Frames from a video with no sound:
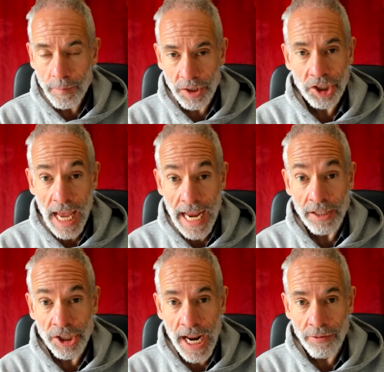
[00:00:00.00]
the
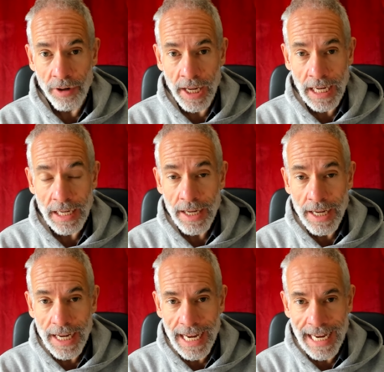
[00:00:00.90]
state generally
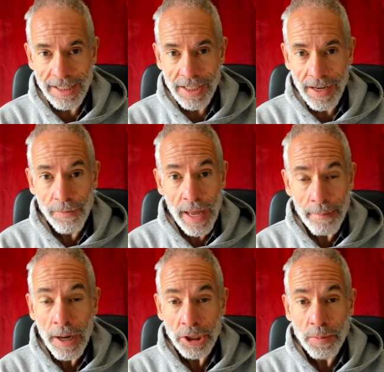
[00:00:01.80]
is they're
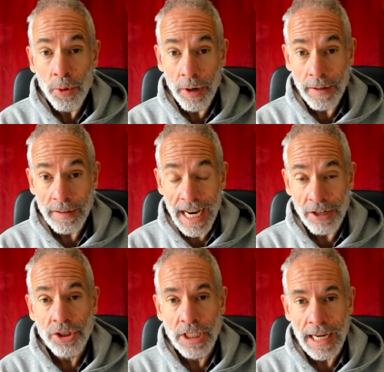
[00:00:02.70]
much more in,
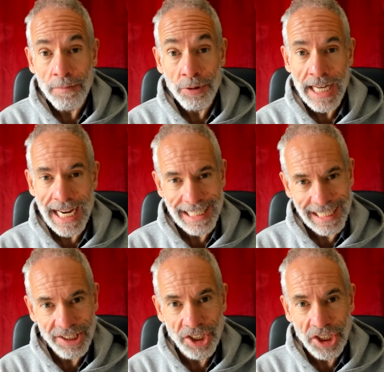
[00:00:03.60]
interested in
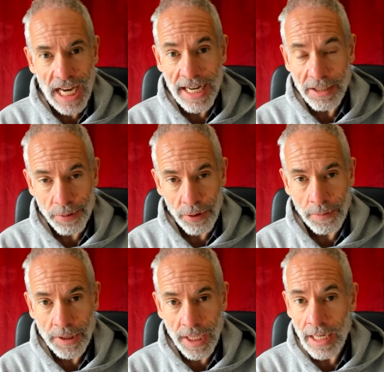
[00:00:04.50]
protecting state
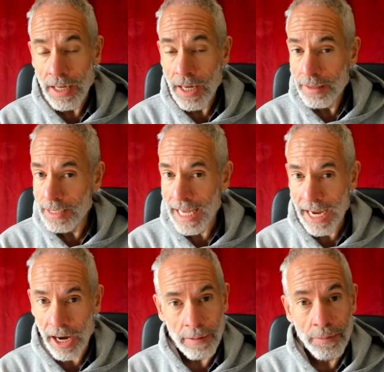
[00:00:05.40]
property than they
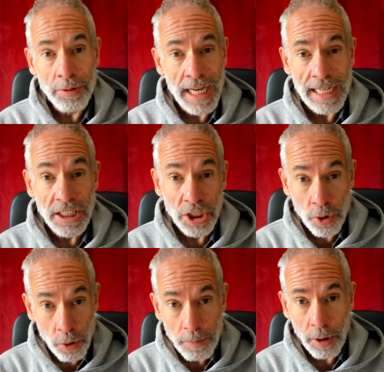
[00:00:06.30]
are in protecting
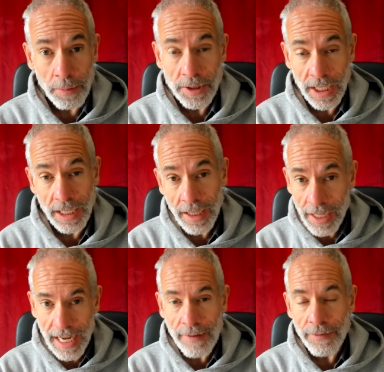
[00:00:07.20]
your property.
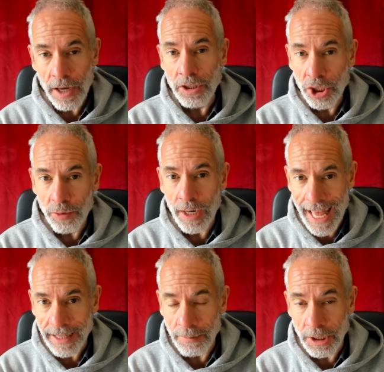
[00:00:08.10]
Even though you
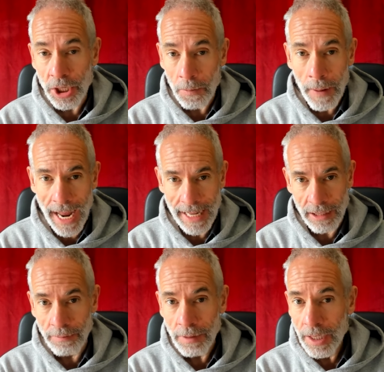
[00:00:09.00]
elect them and you pay
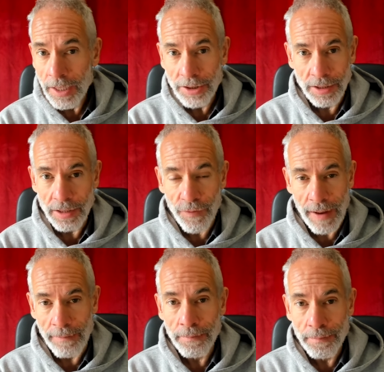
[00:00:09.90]
them to
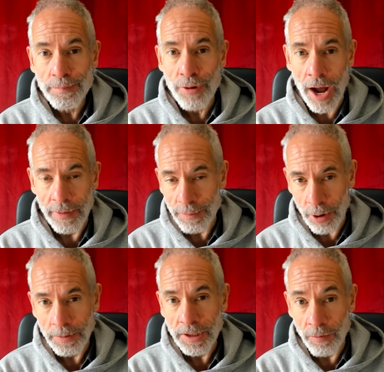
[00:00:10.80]
defend private
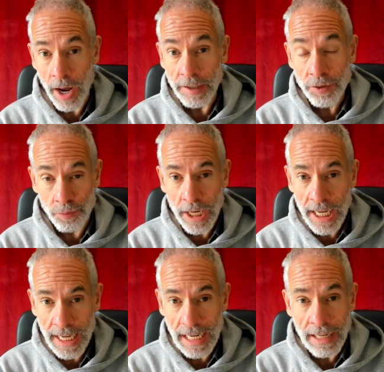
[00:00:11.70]
property rights,
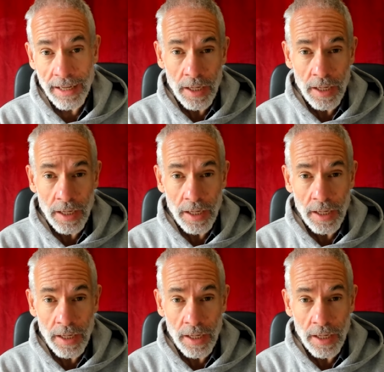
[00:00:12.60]
really,